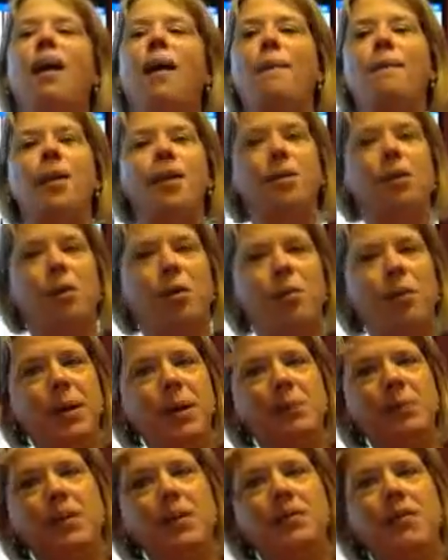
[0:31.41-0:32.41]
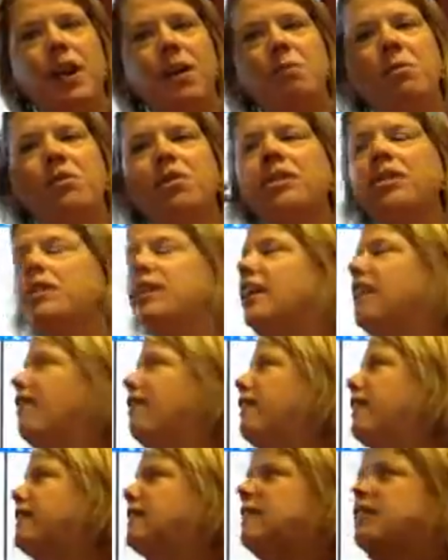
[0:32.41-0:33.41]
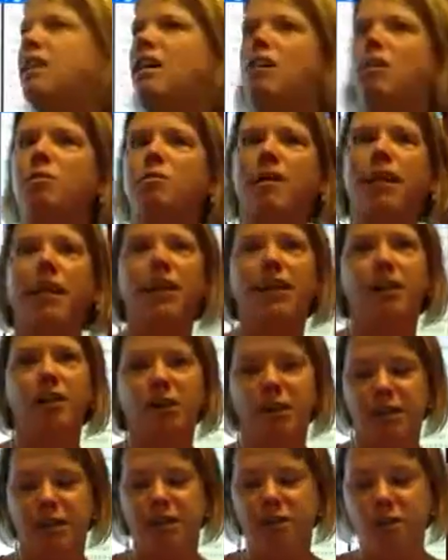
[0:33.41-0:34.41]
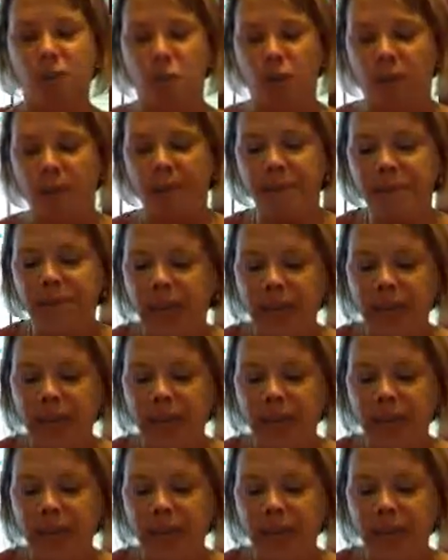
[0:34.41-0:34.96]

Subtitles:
They're called pips. If I were to look at this, I automatically know that's 4.